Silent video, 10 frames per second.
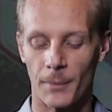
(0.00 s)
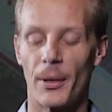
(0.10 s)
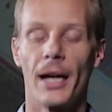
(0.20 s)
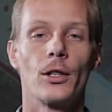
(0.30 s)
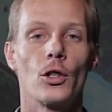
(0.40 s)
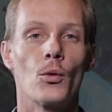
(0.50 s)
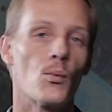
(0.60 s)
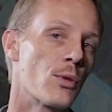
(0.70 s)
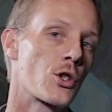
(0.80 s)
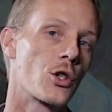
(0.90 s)
the brand new
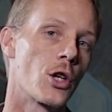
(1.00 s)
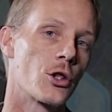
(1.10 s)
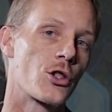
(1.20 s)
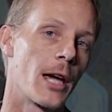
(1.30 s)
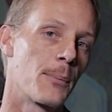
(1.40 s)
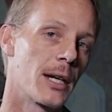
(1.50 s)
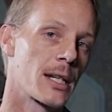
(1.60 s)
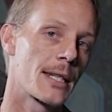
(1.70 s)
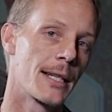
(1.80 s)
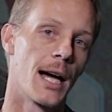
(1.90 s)
Mizuno
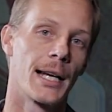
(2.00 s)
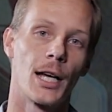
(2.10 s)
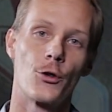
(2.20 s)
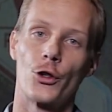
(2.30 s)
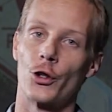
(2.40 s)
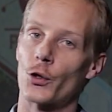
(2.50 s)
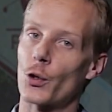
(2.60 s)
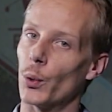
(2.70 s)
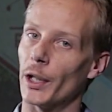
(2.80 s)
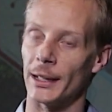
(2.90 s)
JPX 900
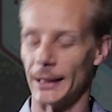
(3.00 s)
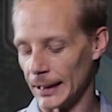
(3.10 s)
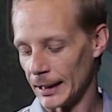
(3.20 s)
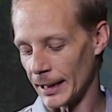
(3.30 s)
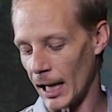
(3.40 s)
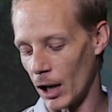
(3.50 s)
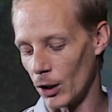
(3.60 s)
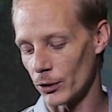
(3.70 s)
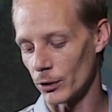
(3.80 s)
Tour. Now,